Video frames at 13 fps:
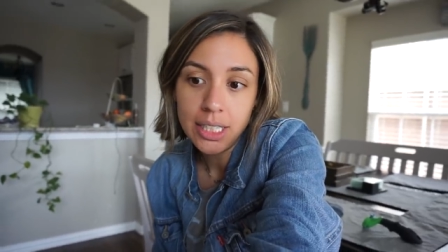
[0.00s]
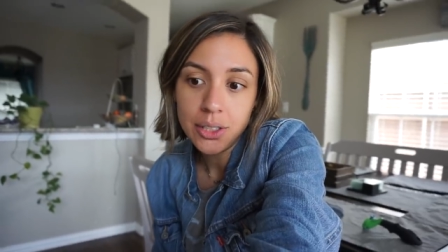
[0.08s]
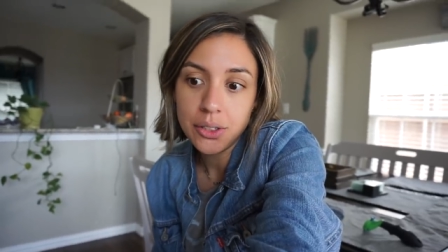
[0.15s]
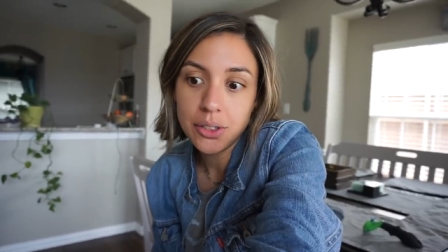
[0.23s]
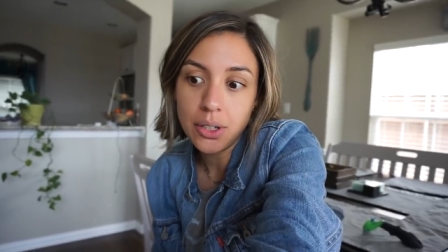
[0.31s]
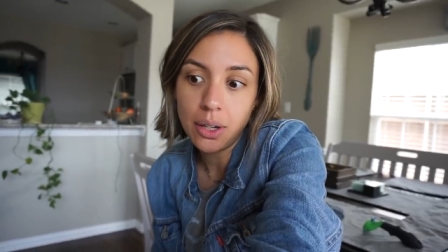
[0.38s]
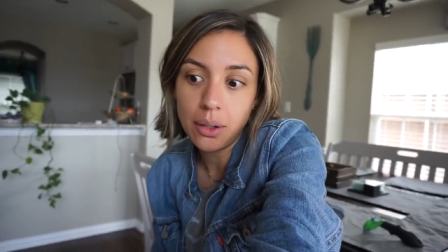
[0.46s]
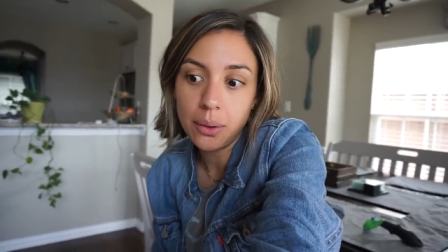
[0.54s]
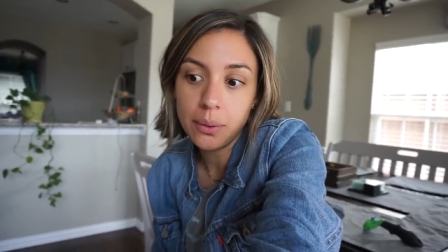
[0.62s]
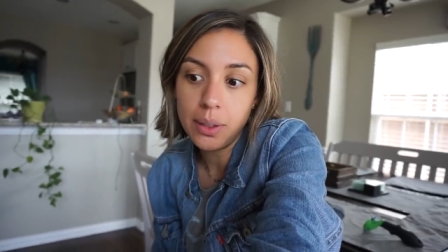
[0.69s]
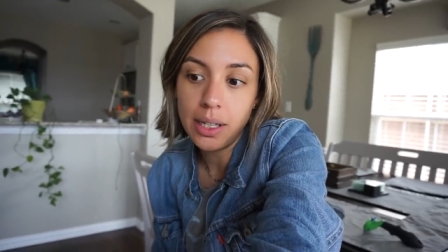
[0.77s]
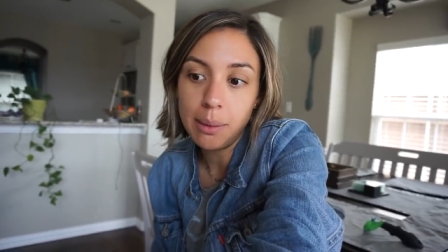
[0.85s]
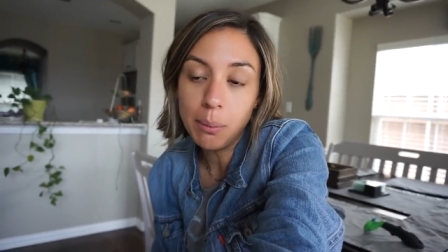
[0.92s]

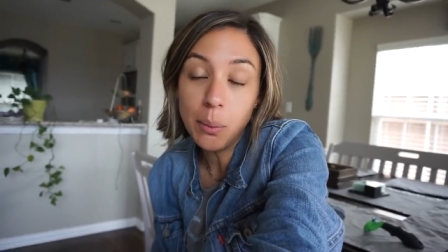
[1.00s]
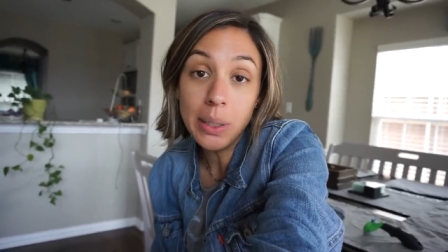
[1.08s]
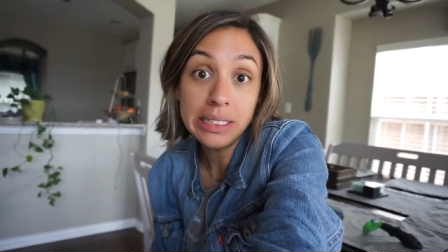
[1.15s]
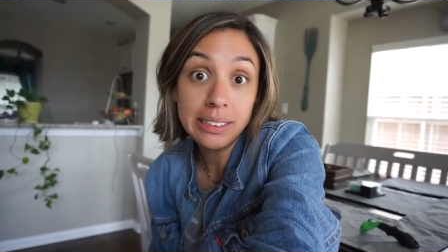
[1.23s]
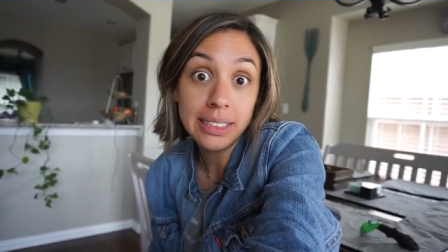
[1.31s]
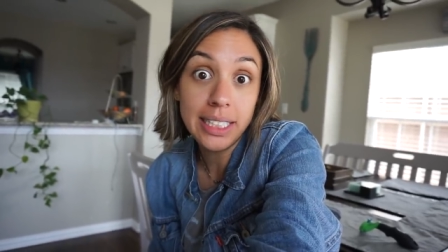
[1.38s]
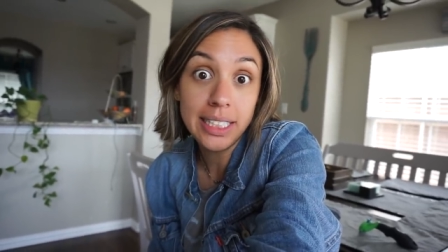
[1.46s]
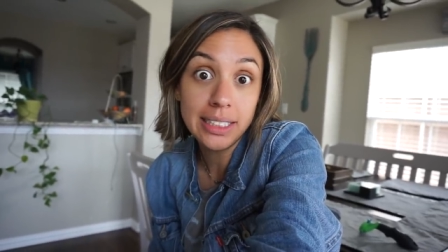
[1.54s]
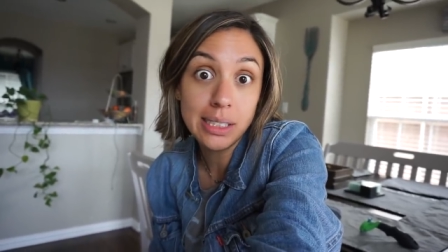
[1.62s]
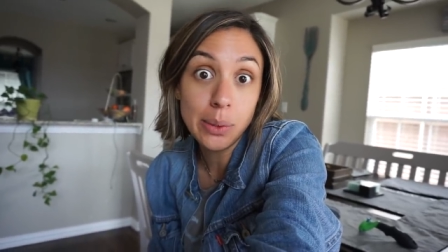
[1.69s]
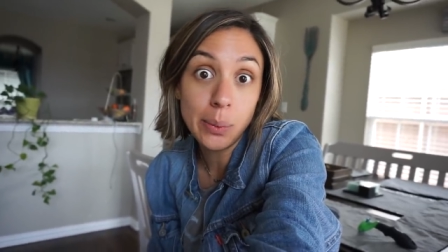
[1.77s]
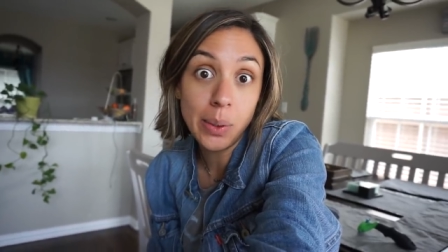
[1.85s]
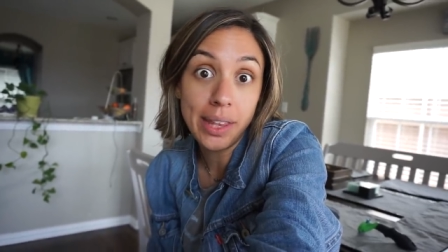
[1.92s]
So um, Wesley
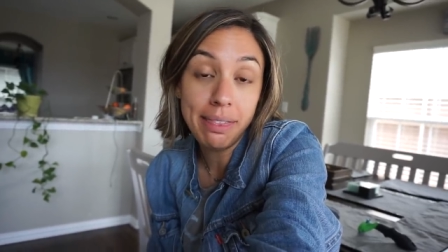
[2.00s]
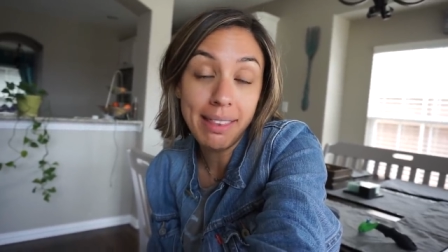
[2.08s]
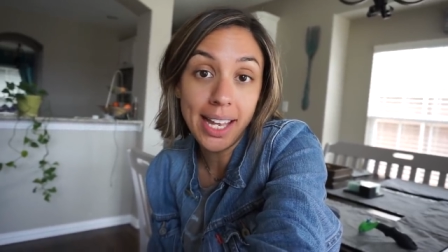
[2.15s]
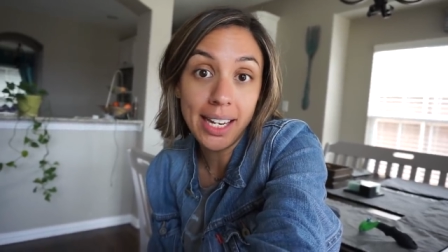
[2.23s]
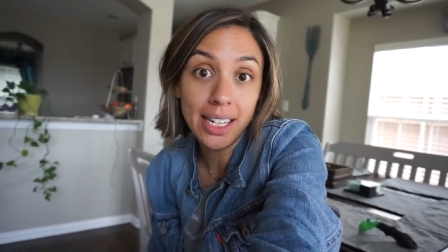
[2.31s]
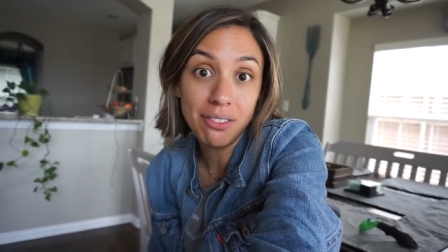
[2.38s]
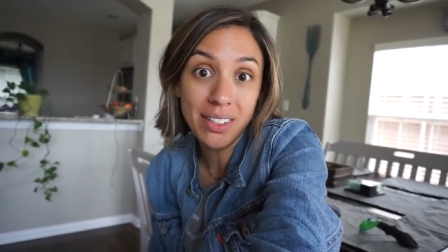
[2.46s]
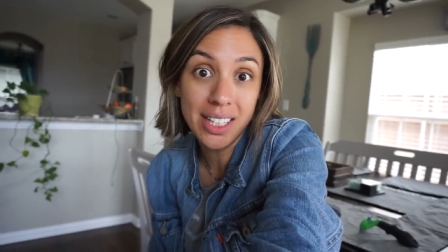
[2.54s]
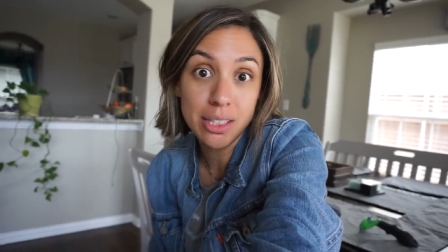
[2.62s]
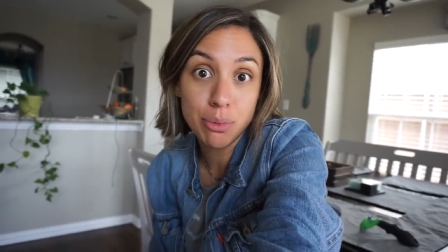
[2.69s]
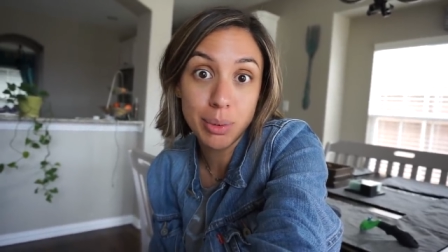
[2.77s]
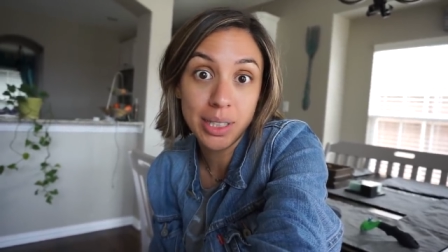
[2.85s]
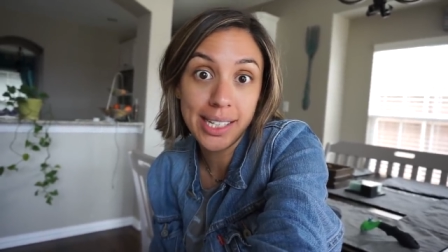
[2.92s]
is the one that if he
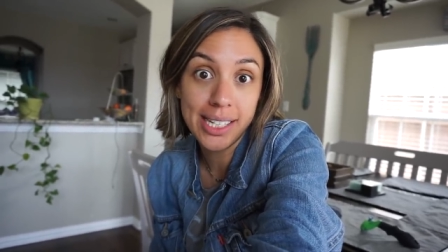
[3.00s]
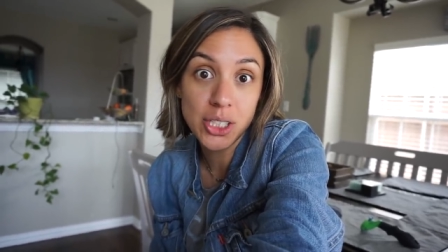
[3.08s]
gets really